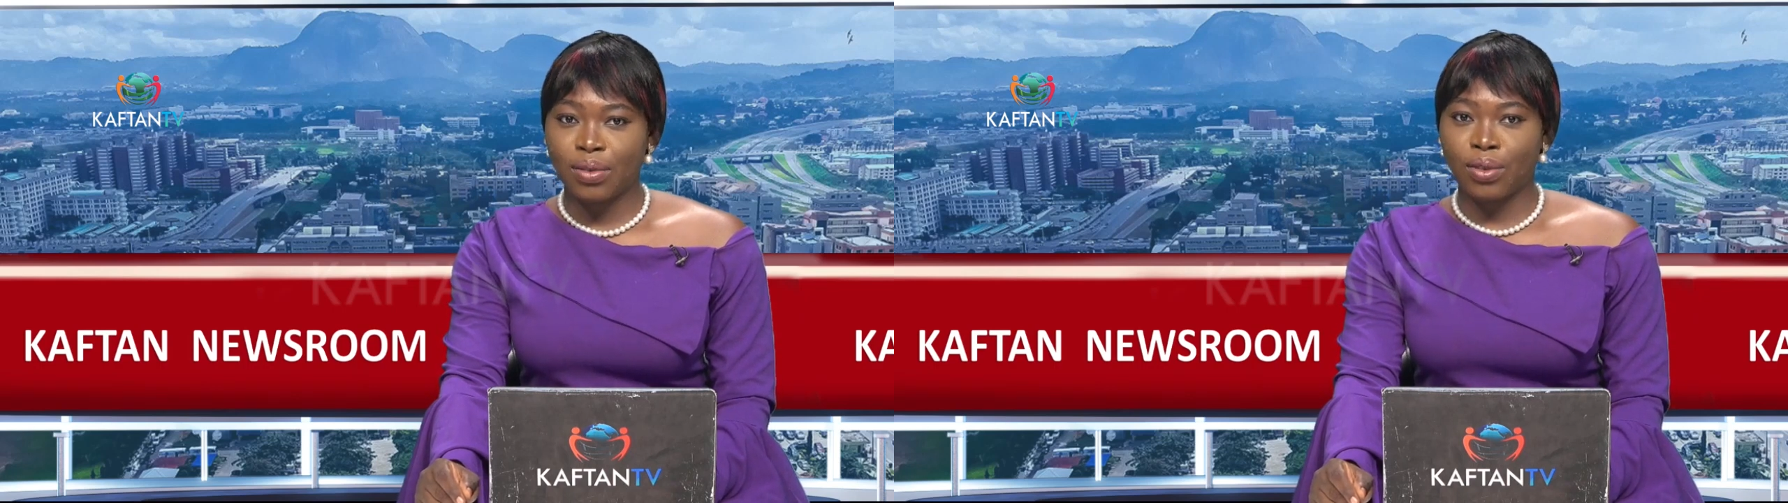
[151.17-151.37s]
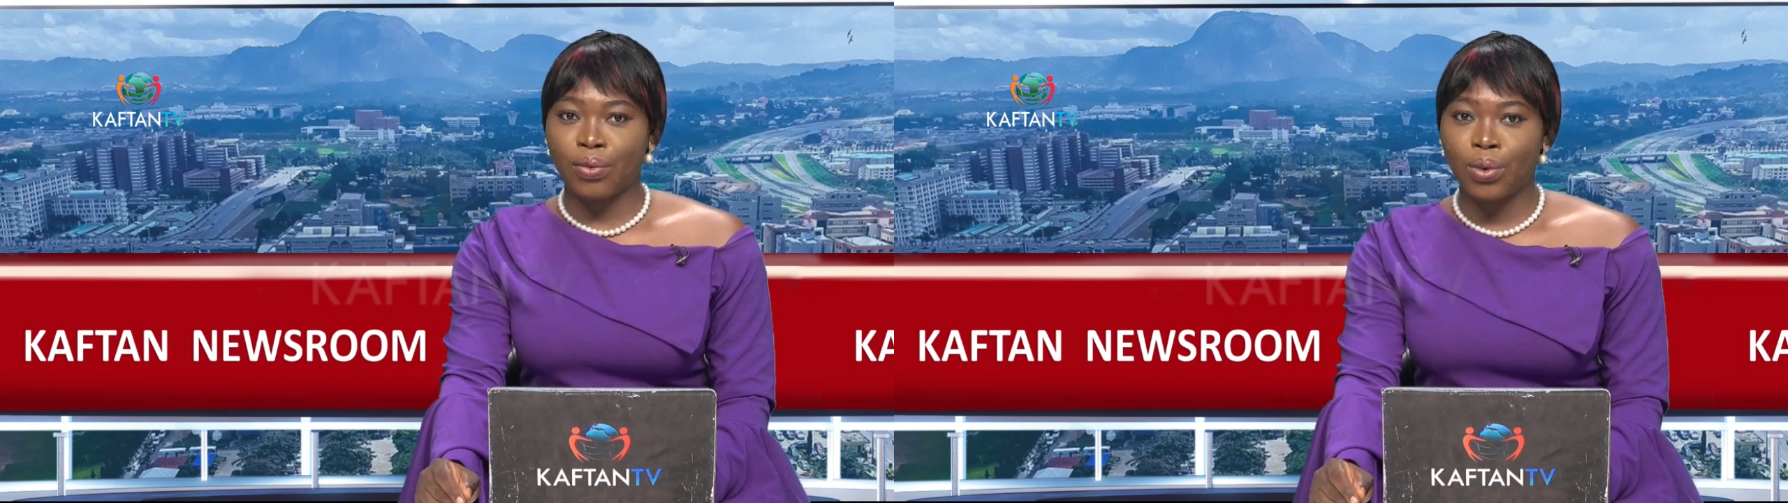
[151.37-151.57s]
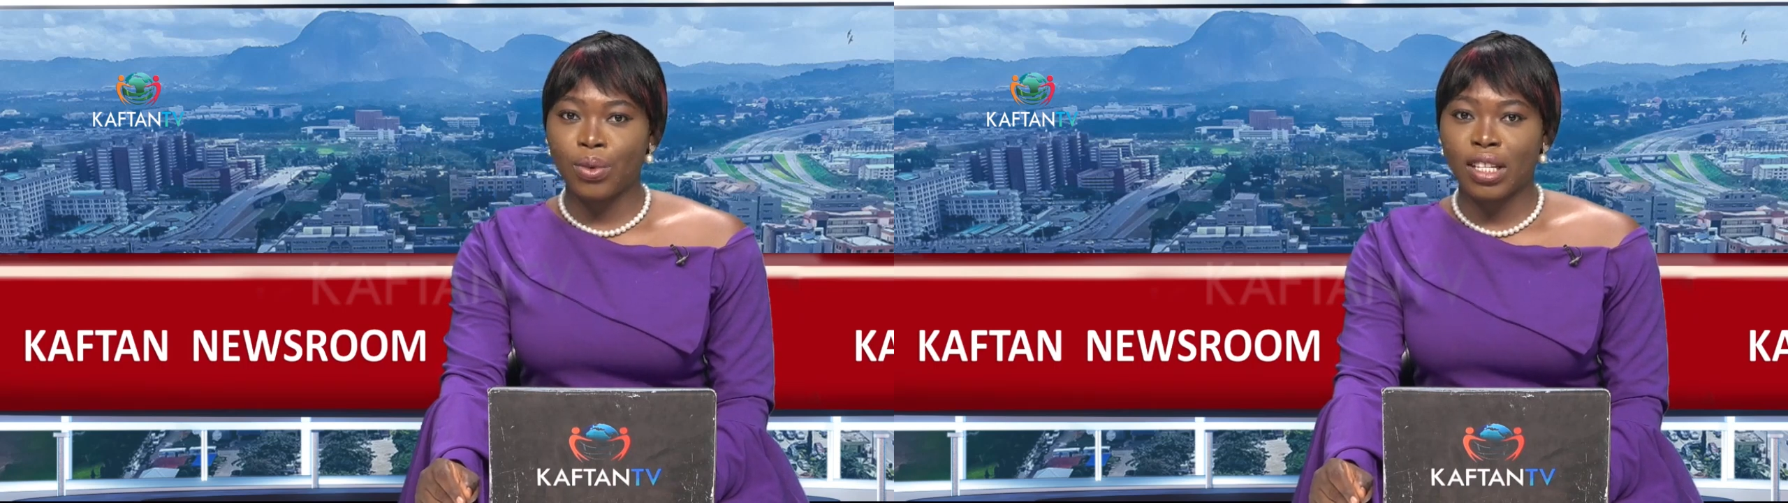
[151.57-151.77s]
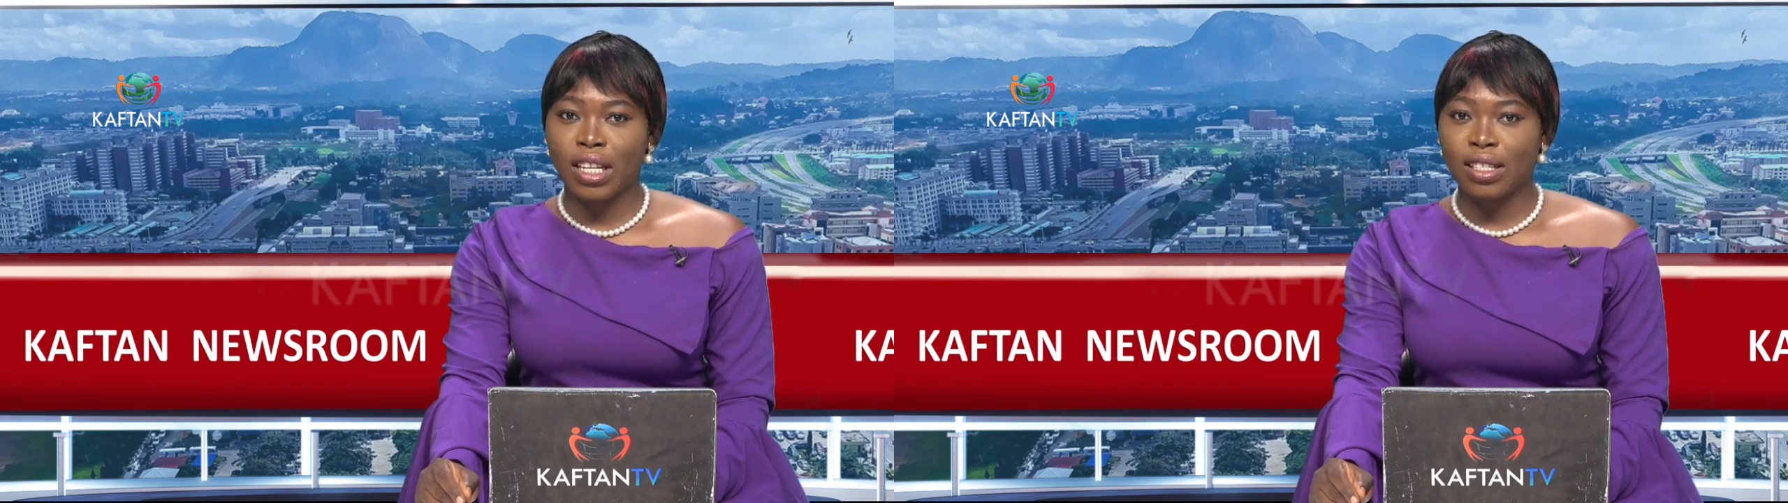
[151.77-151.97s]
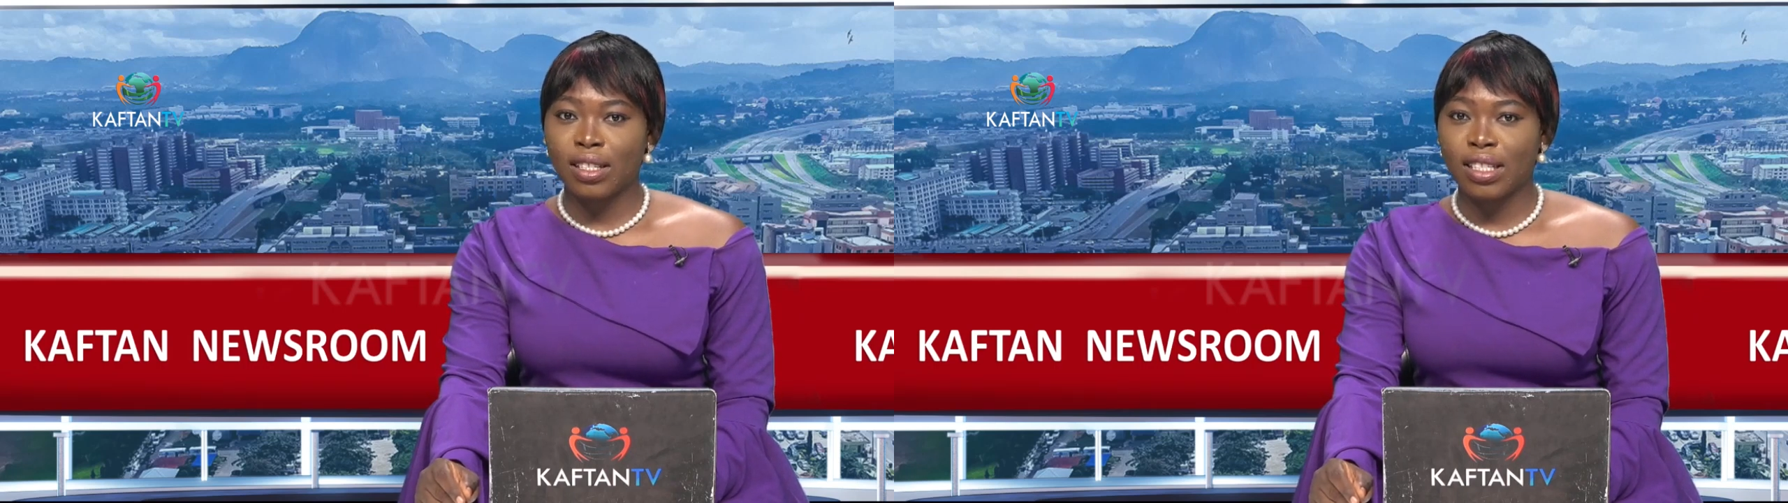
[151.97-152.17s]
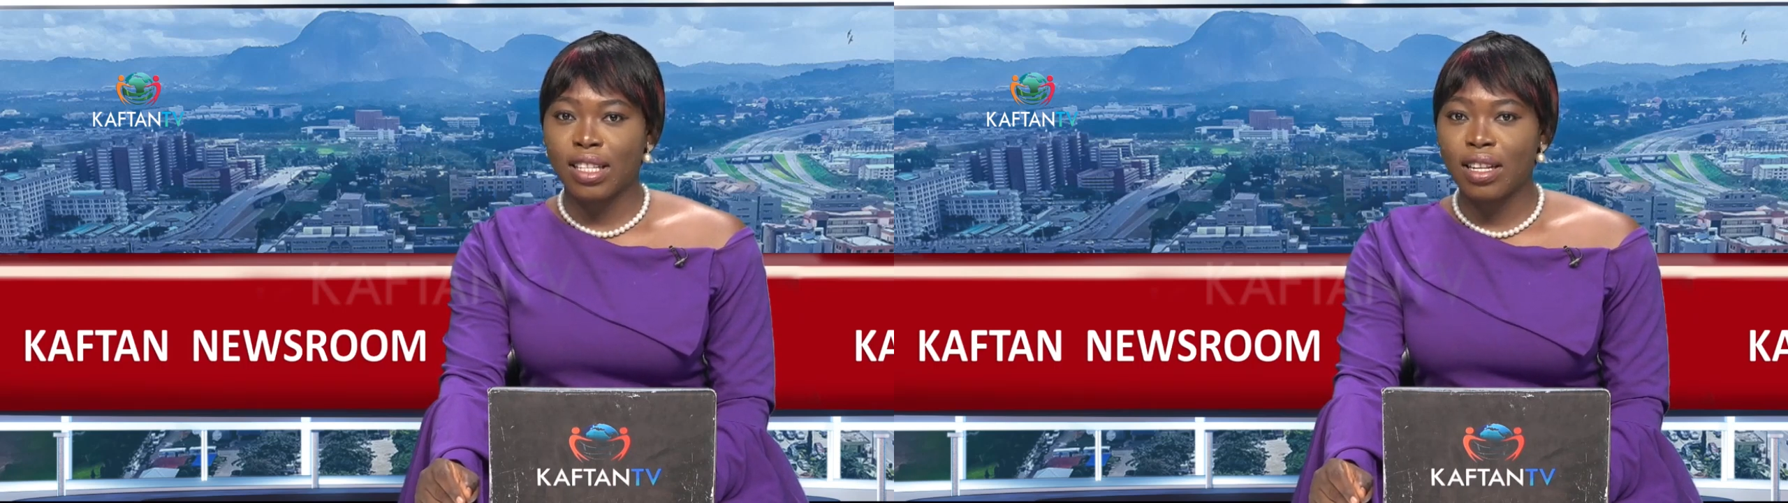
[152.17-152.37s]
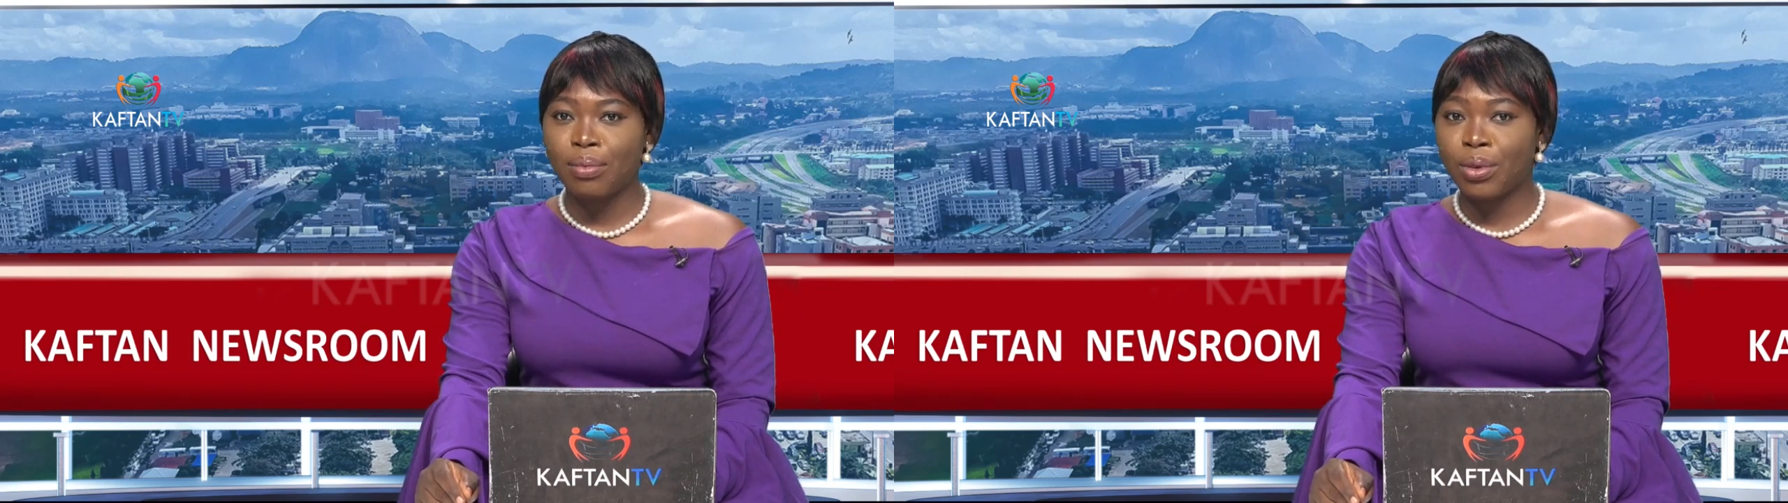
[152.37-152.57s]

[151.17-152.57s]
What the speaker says: to foster sustainable